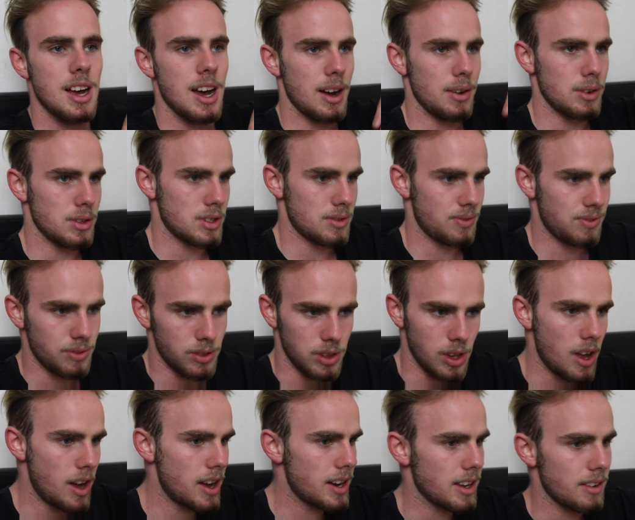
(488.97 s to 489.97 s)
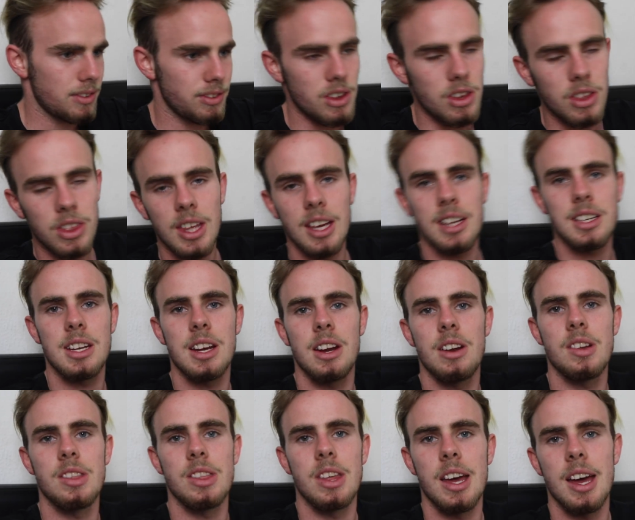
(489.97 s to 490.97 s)
I was learning a few things
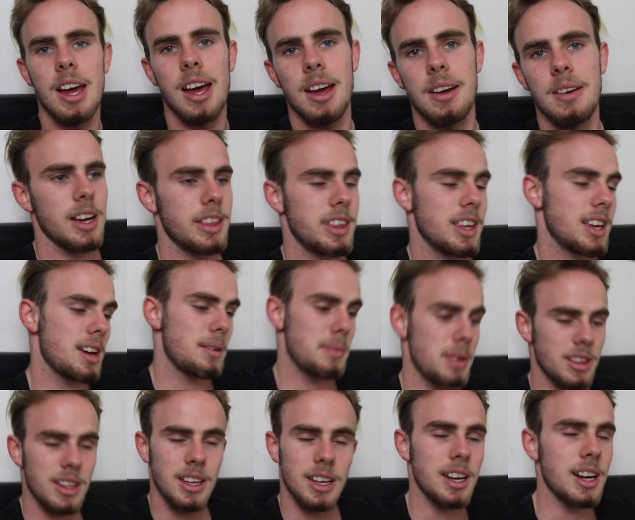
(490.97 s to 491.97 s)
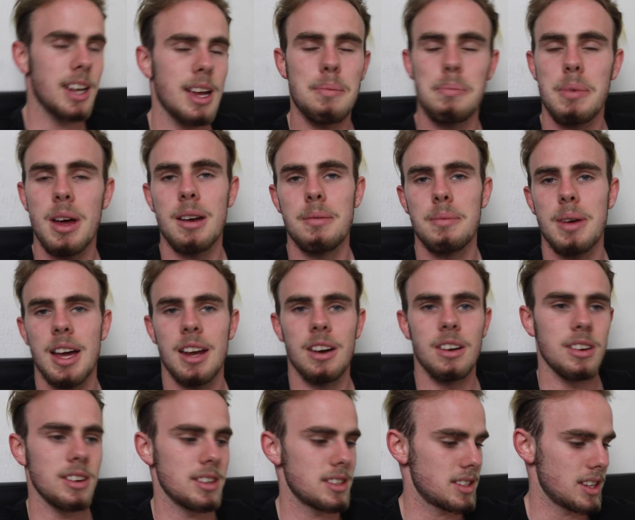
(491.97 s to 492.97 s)
here and there. I think I'm only going to get better, man,
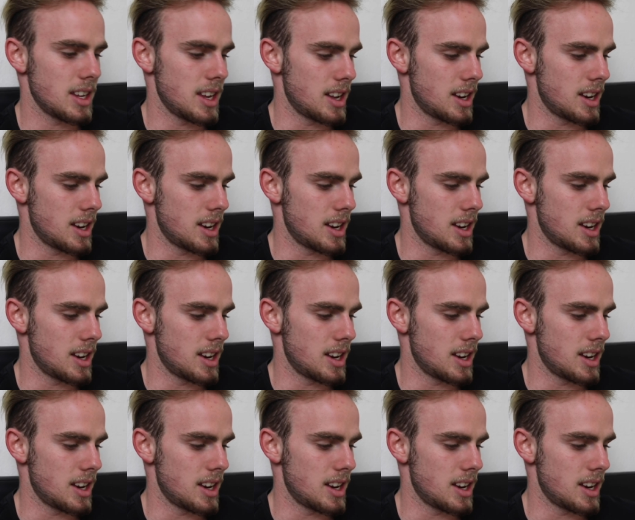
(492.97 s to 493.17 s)
honestly.